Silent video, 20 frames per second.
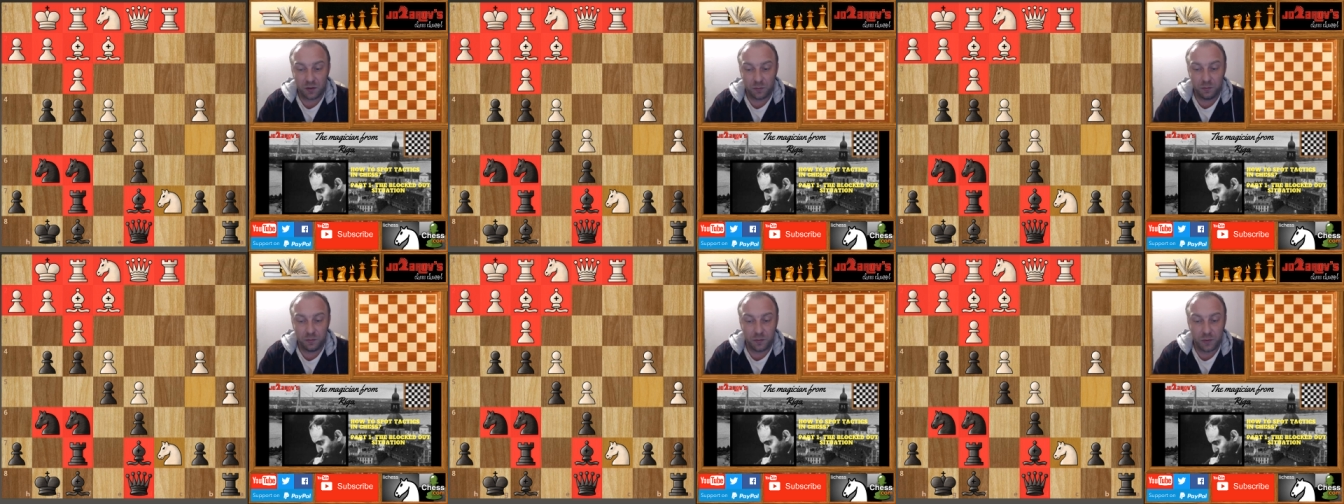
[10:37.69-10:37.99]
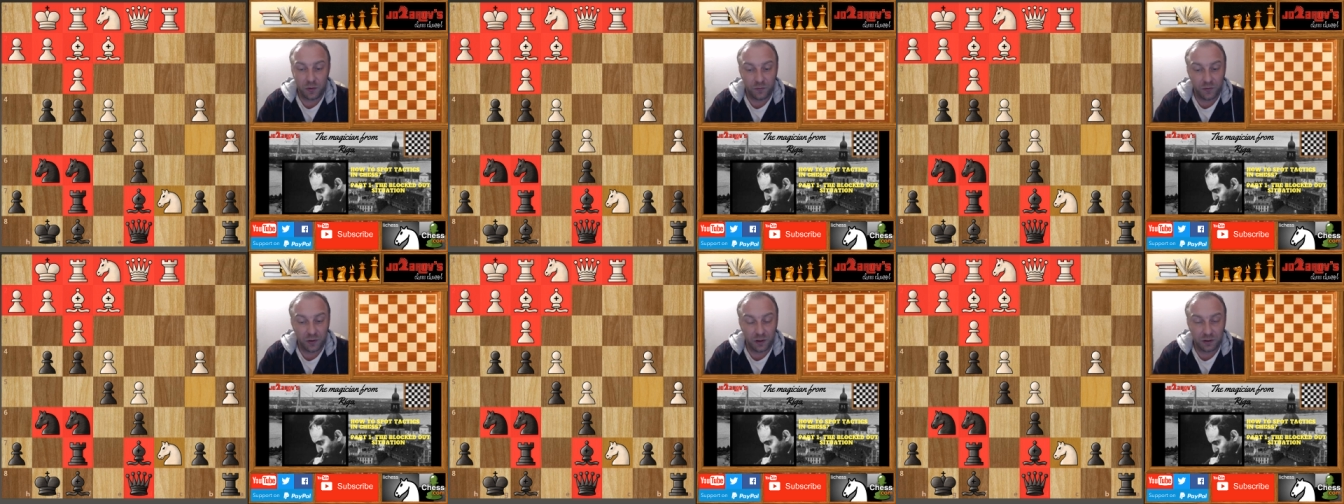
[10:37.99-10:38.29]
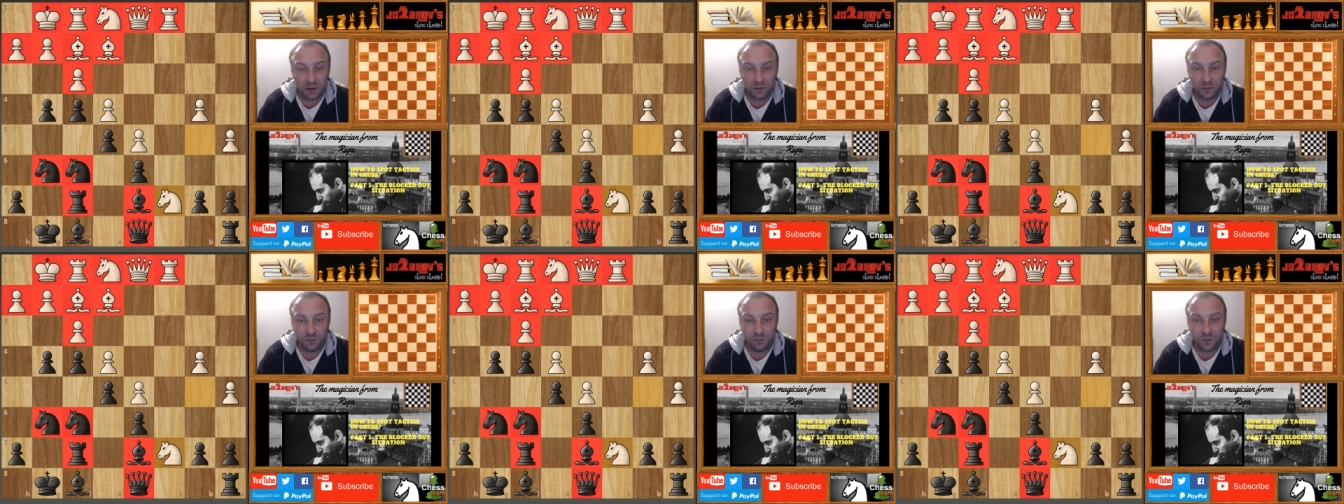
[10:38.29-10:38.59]

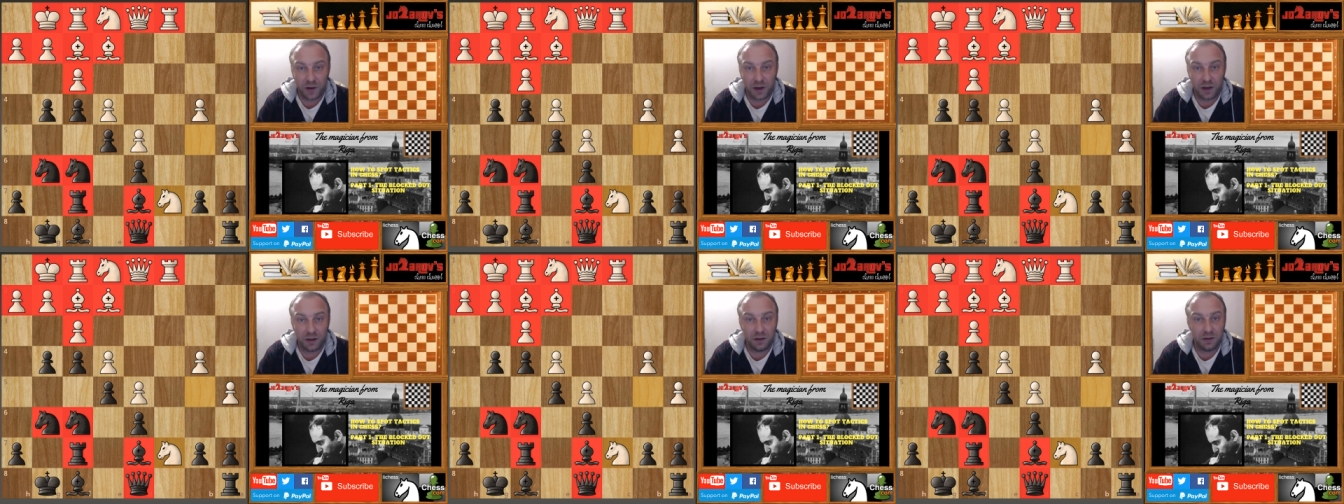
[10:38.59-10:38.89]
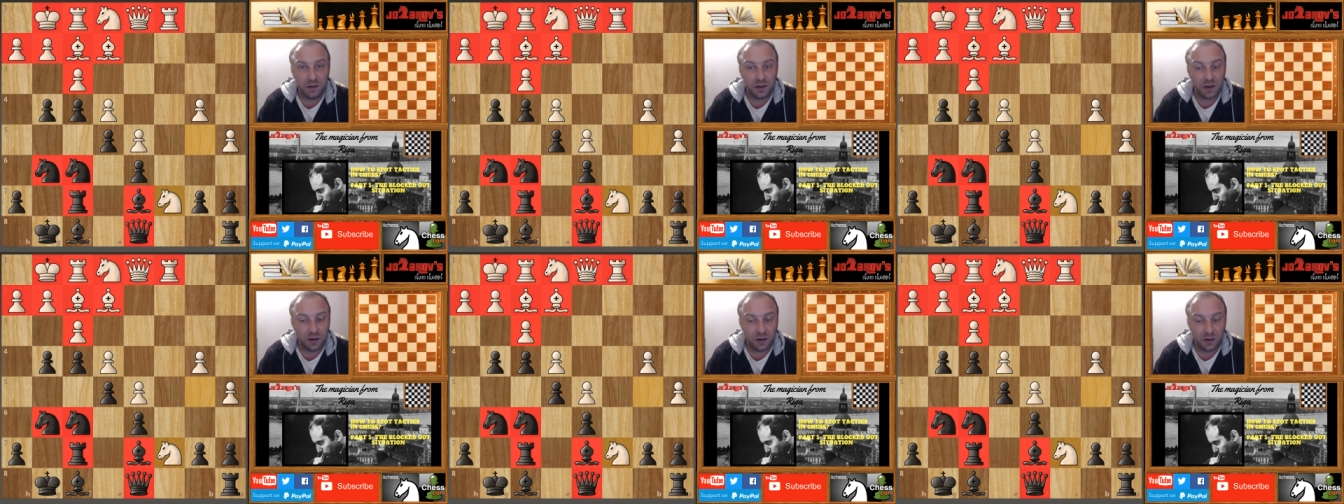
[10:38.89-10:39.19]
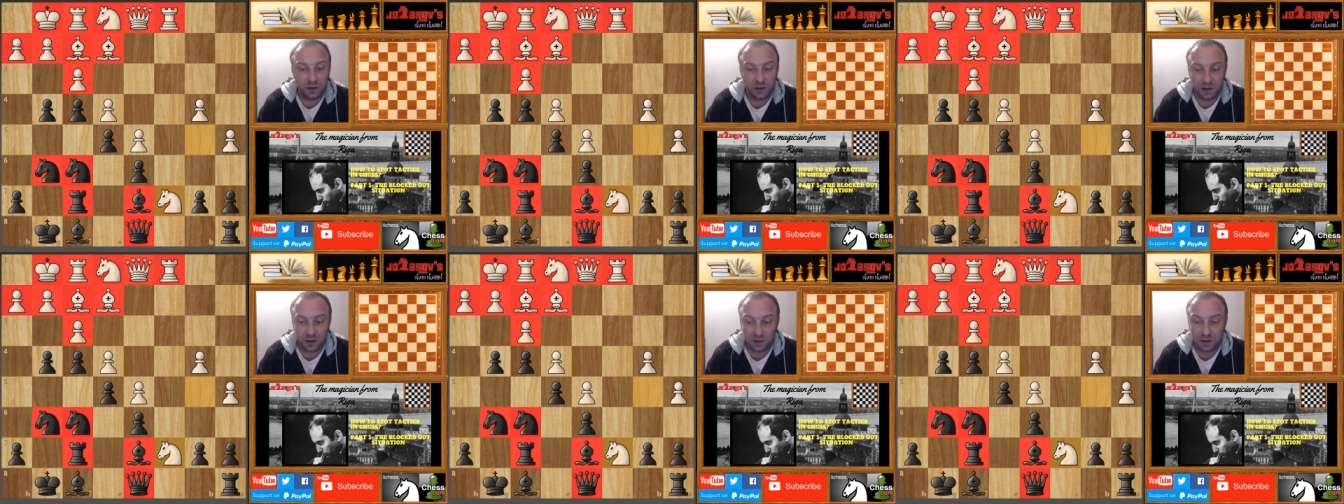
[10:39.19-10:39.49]
perfectly fine they're
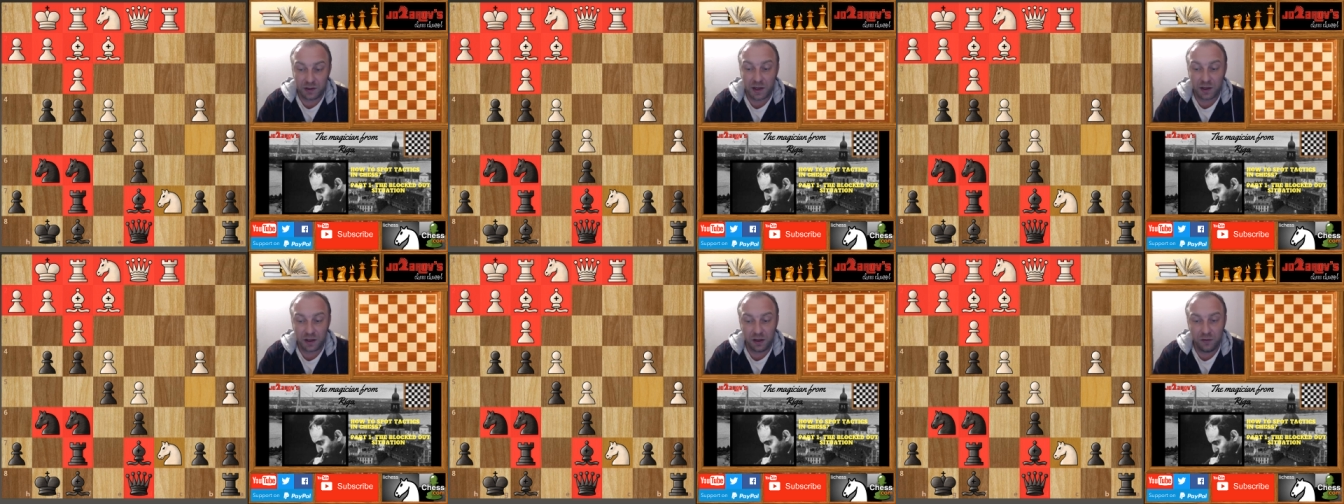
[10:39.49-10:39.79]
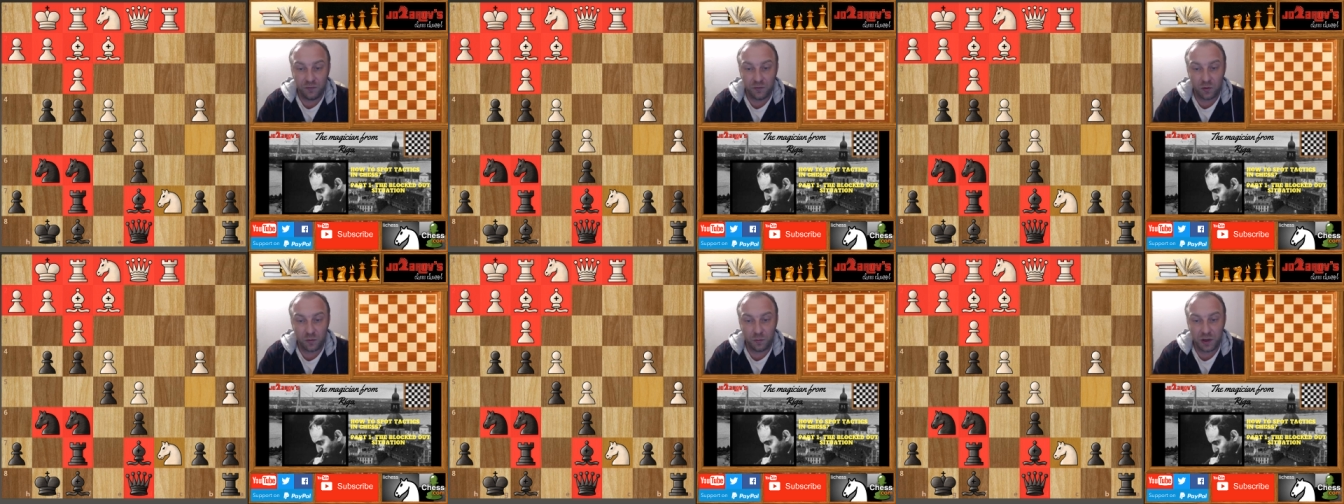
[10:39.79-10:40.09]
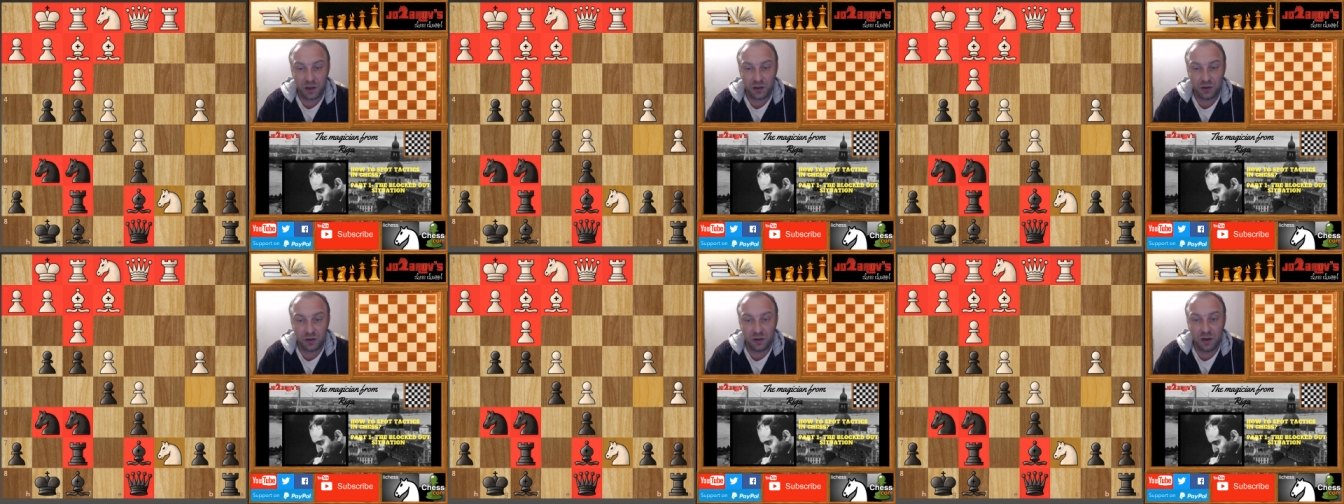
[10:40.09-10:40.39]
in attacking
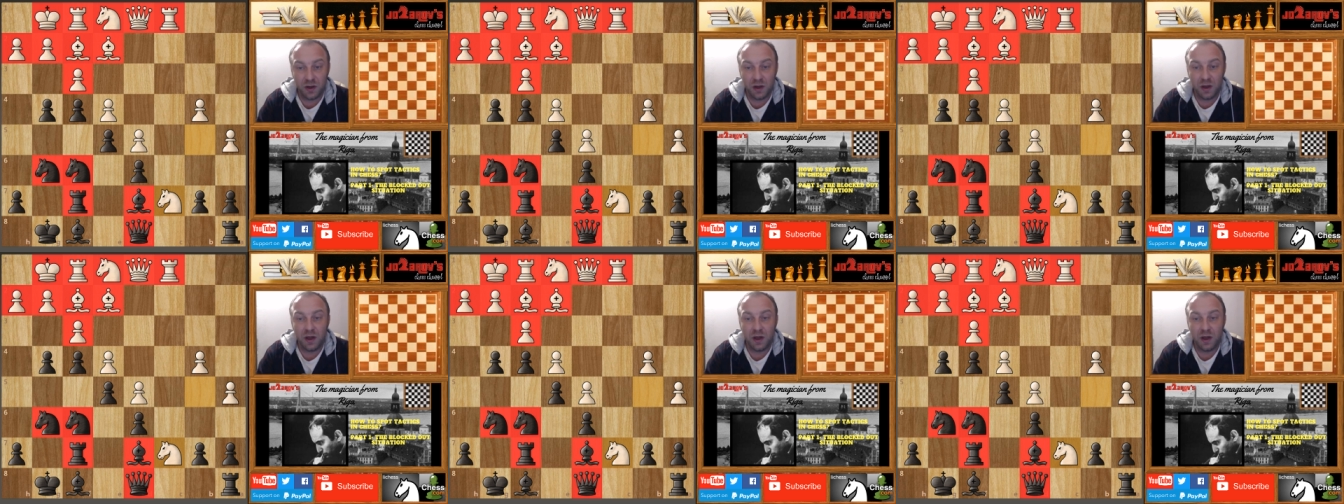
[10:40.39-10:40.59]
formation